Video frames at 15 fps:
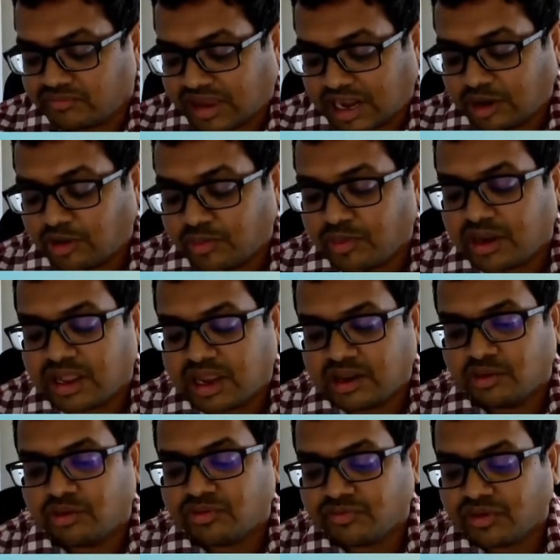valuable
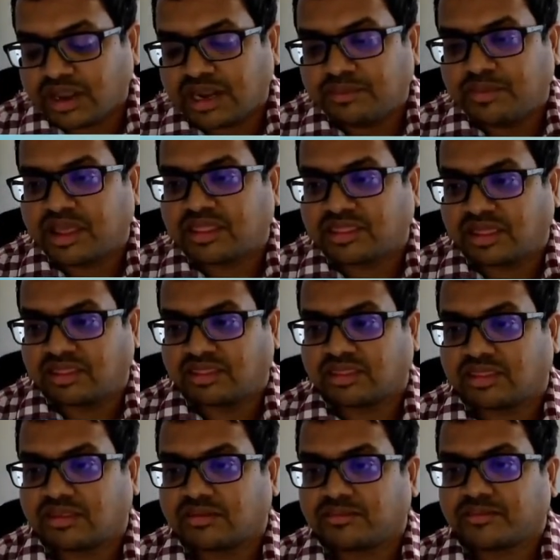and useful and makes
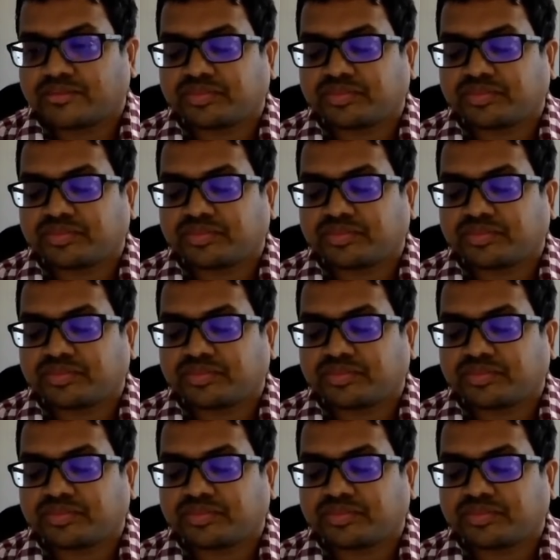sense.